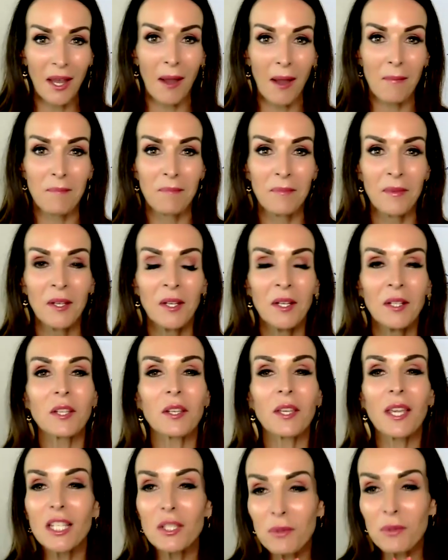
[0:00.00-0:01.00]
Okay,
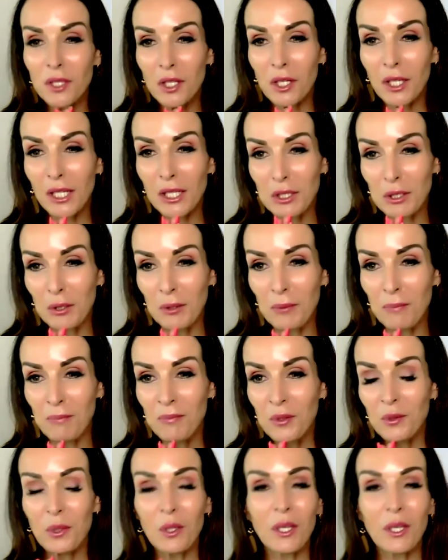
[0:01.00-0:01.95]
so here's what you're going to do.